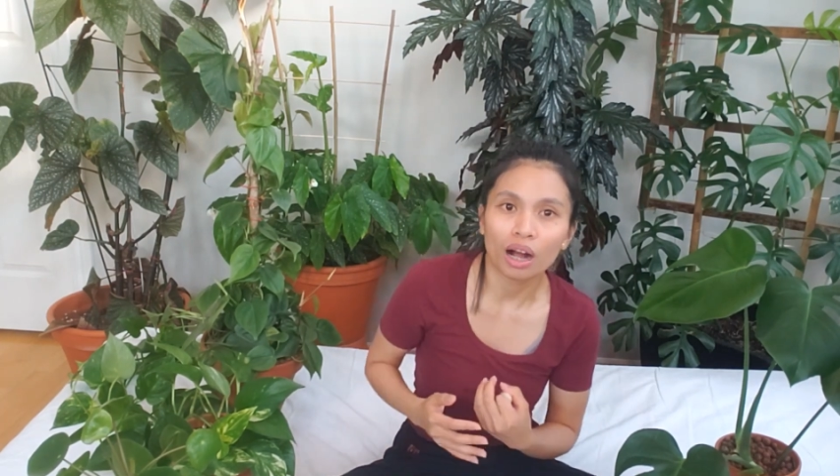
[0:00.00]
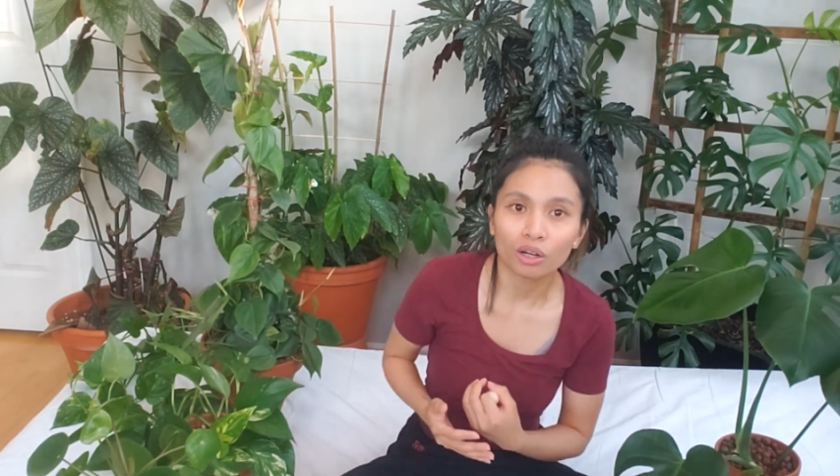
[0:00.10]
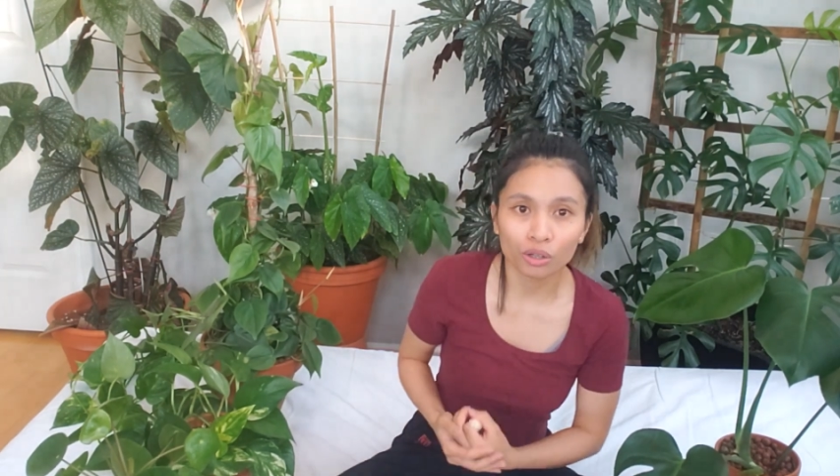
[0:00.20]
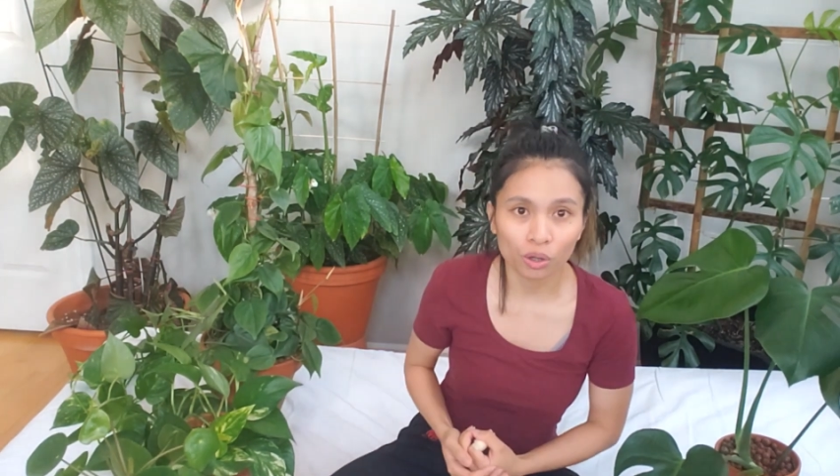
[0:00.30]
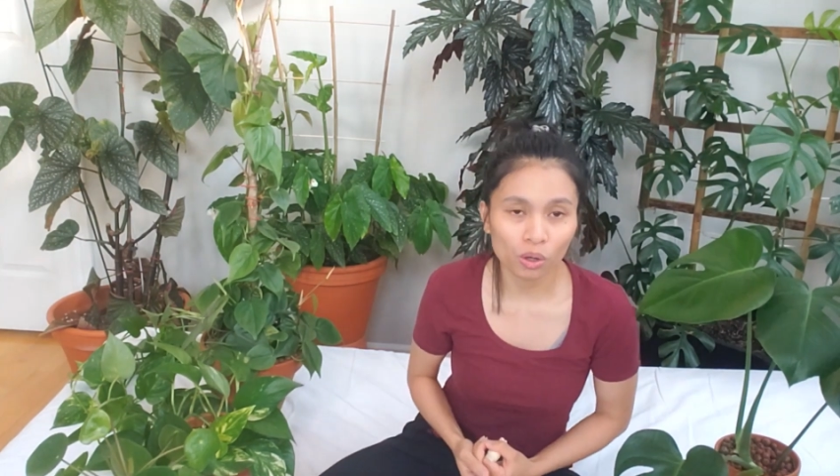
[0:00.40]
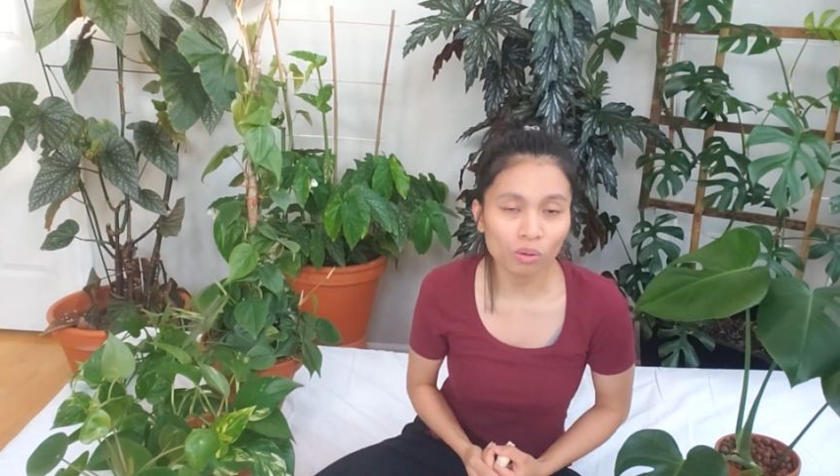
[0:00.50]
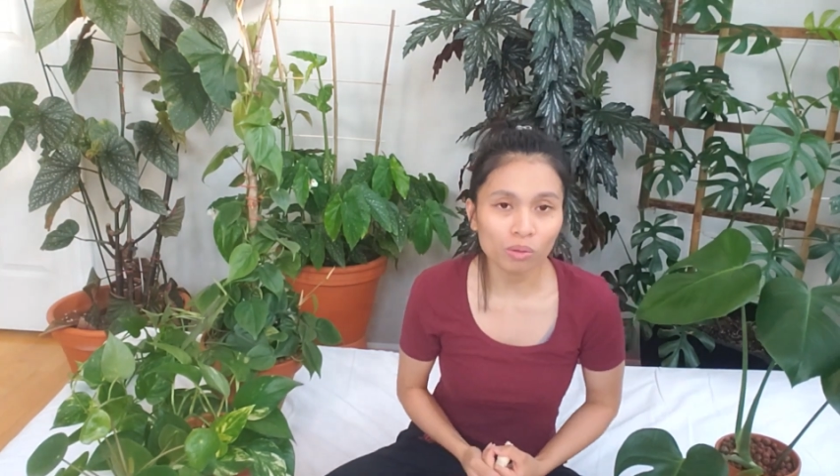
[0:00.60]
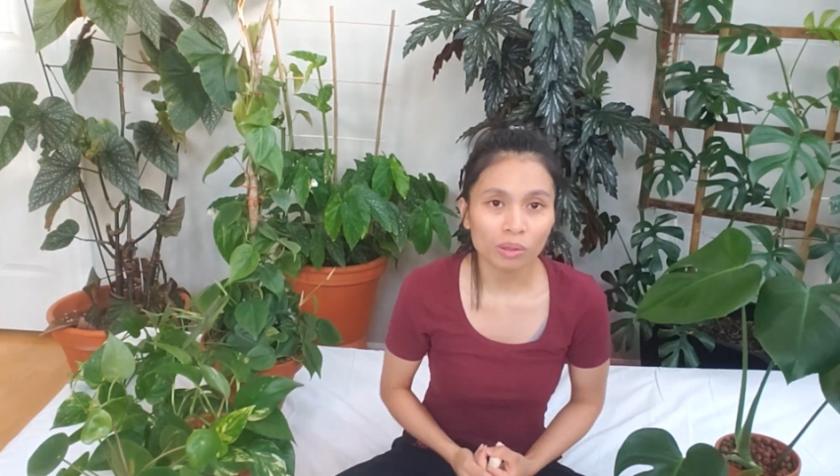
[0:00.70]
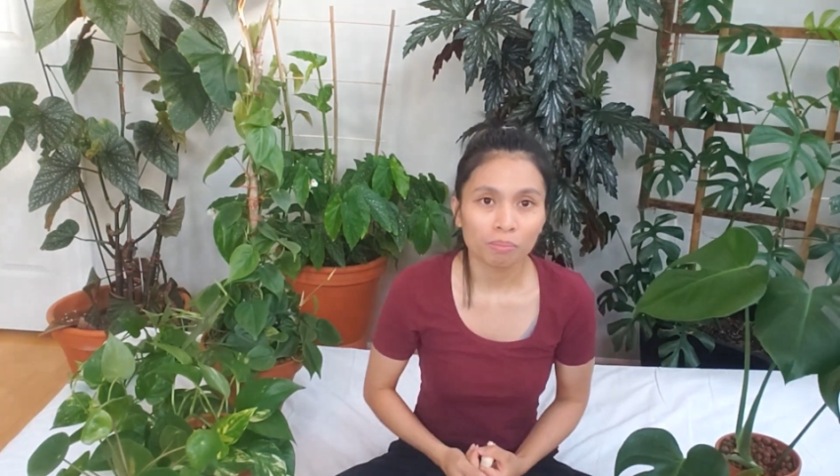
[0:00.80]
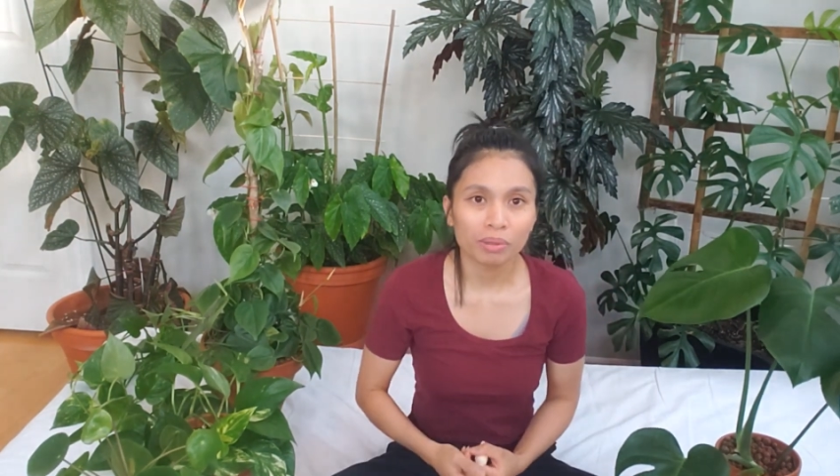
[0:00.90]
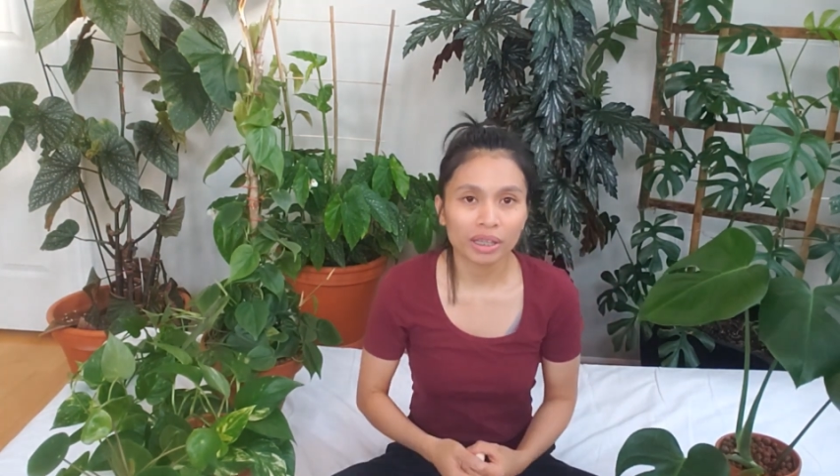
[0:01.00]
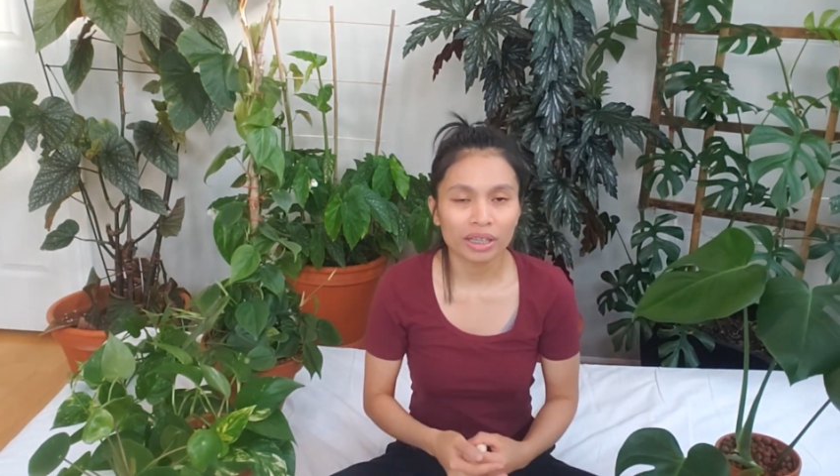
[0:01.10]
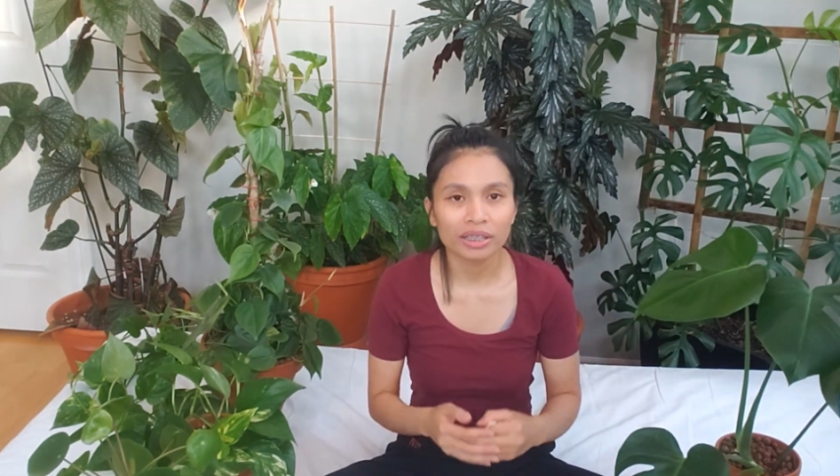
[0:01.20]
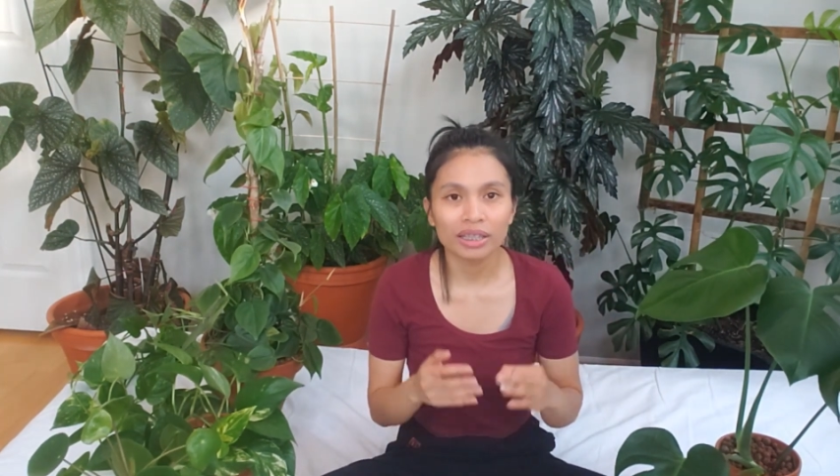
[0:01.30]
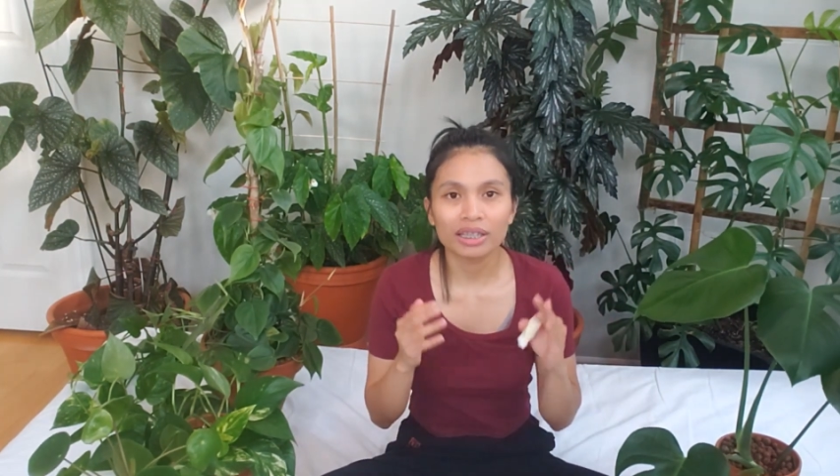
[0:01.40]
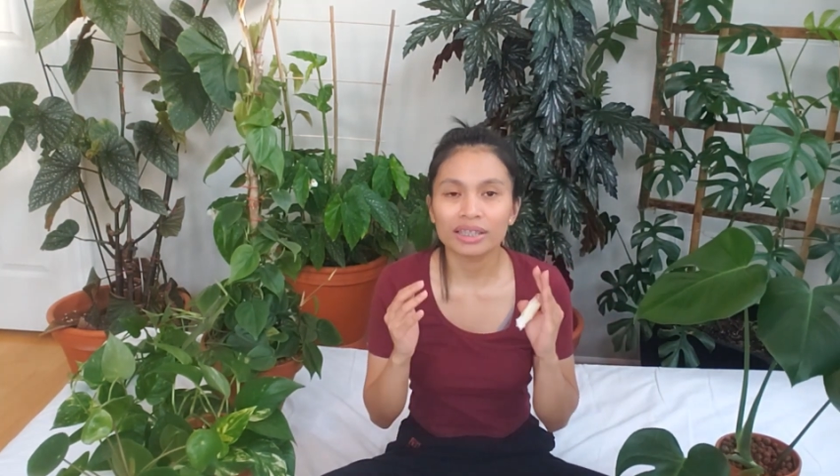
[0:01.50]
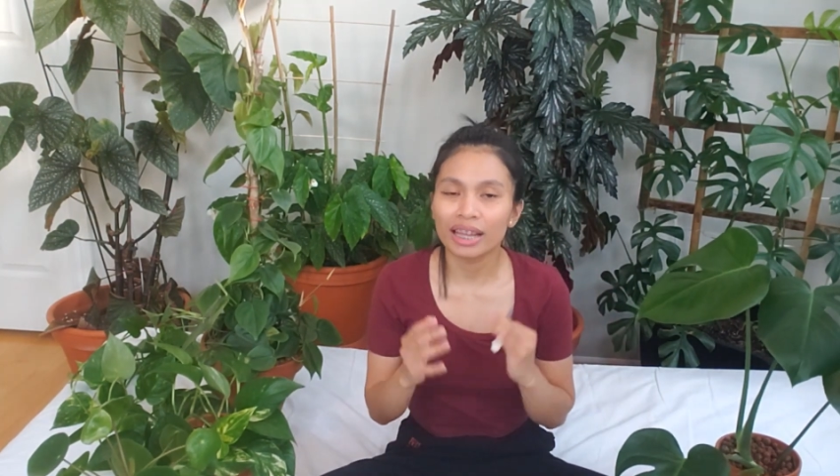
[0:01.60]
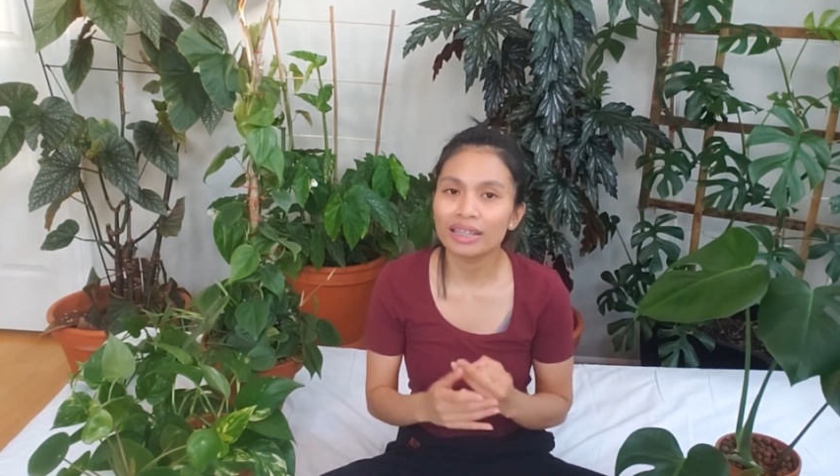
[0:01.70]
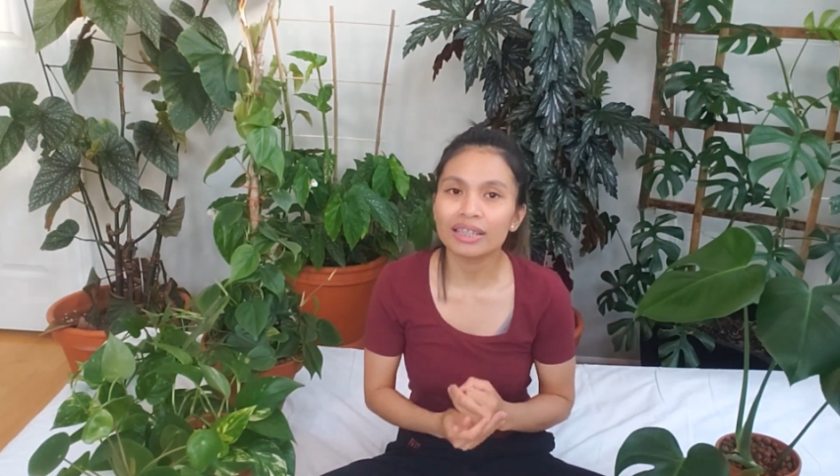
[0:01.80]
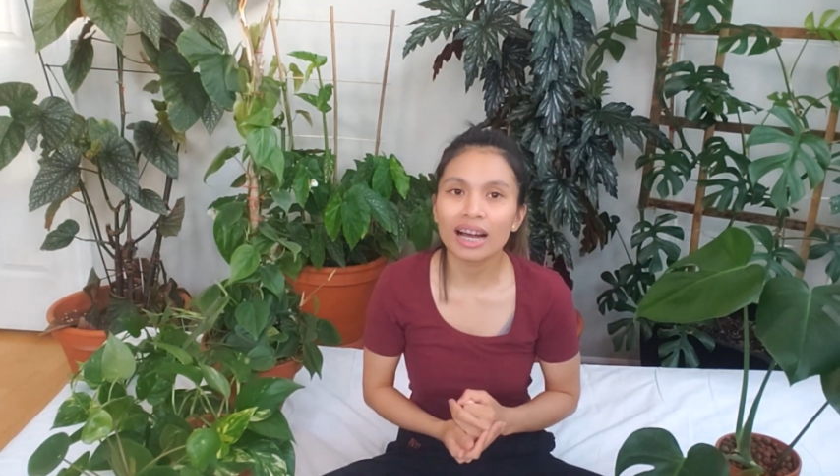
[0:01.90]
grow, because it is
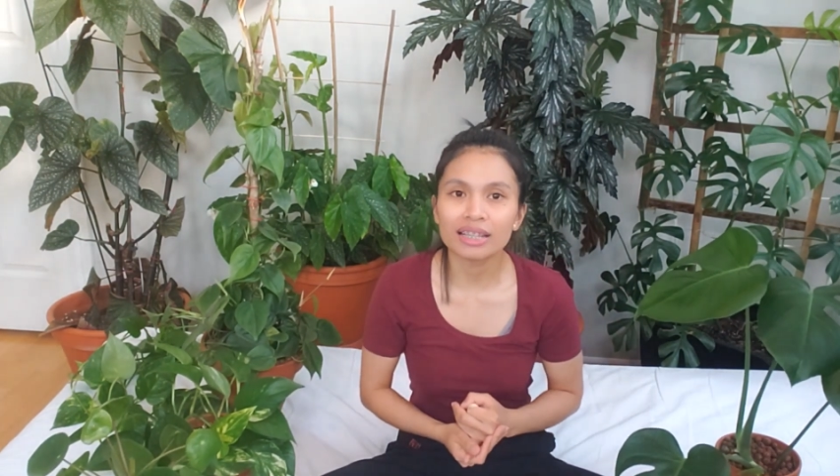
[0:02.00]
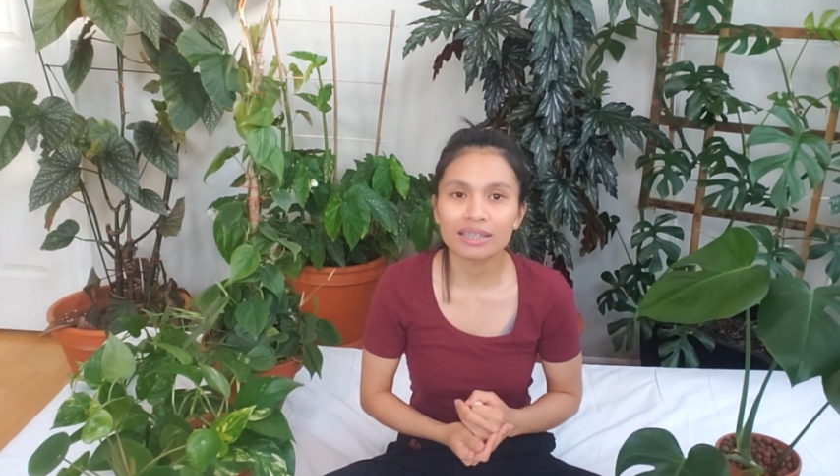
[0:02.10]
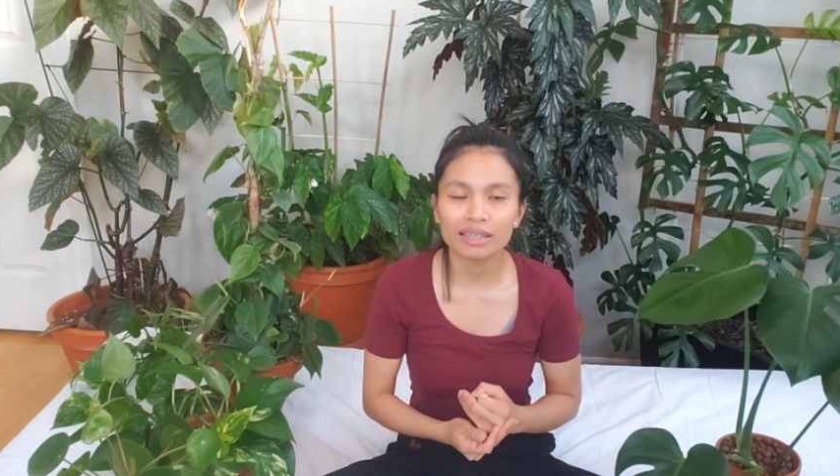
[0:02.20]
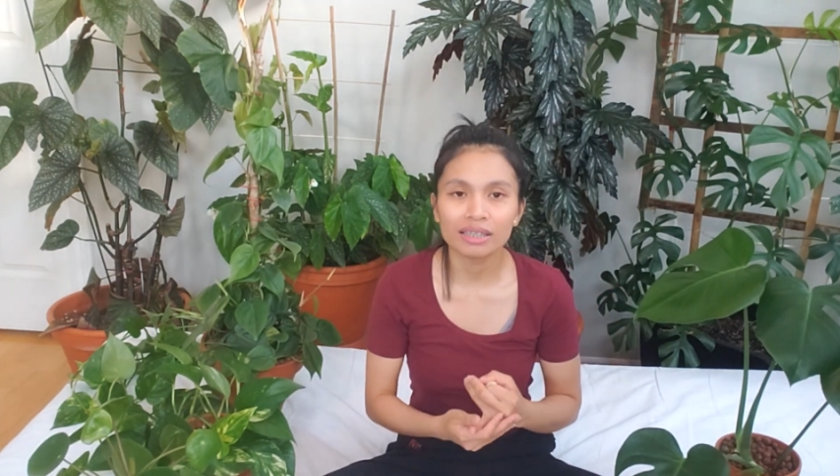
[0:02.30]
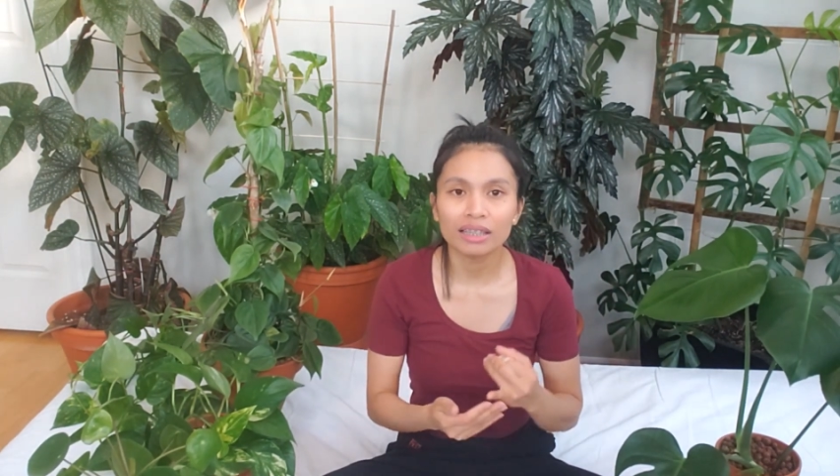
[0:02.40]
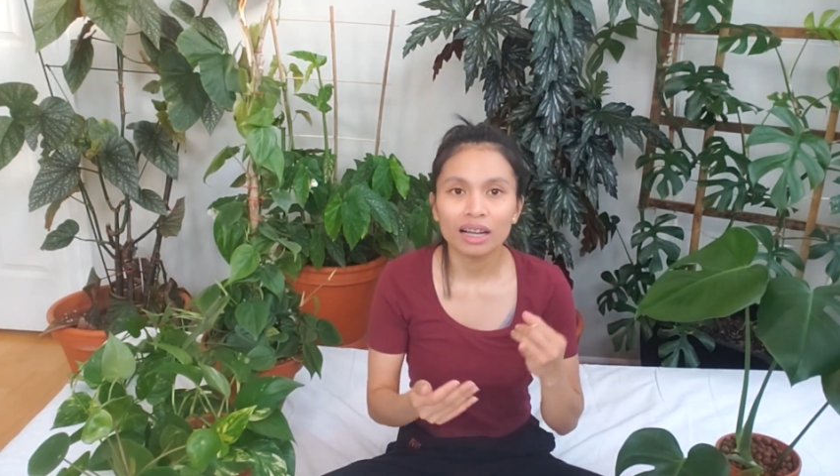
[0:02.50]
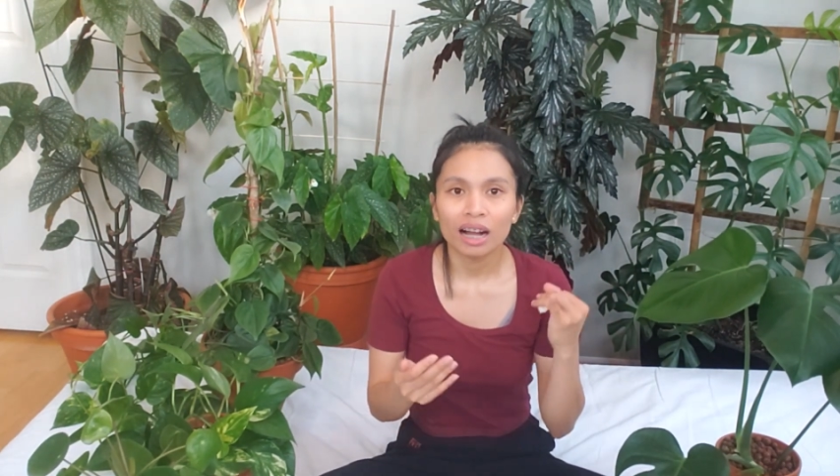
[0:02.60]
less hassle,